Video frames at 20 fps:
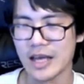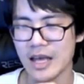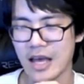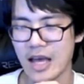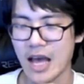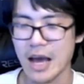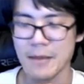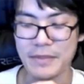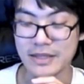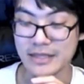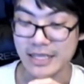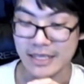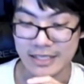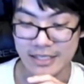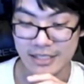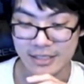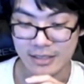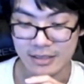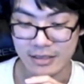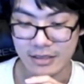
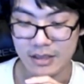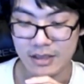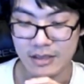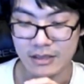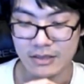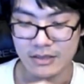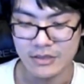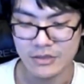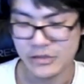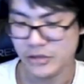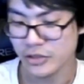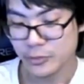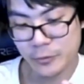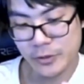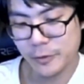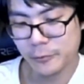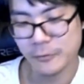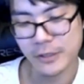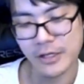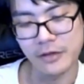apathetic, then just
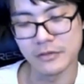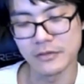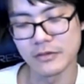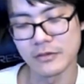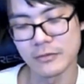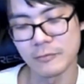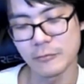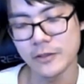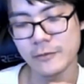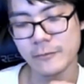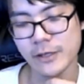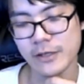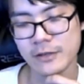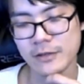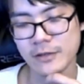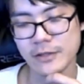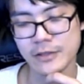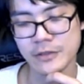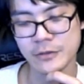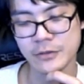run around a
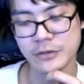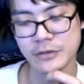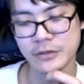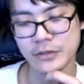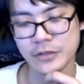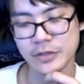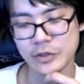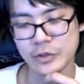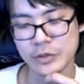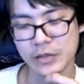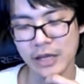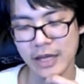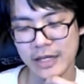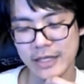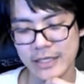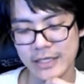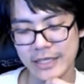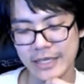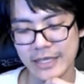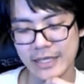little, so then you kind
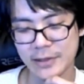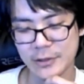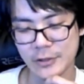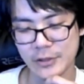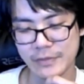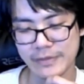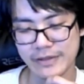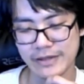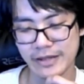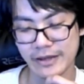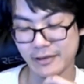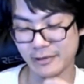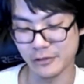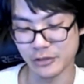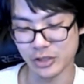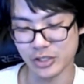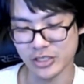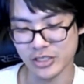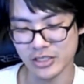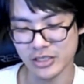of gain a little bit of
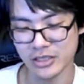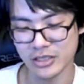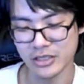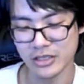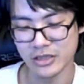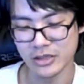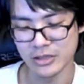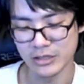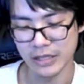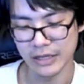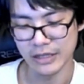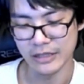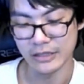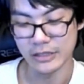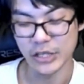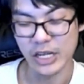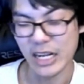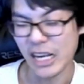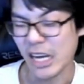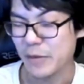energy. You kind
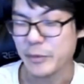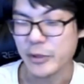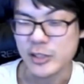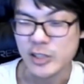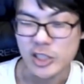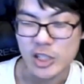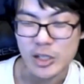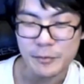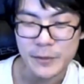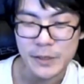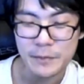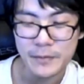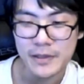of hype yourself up a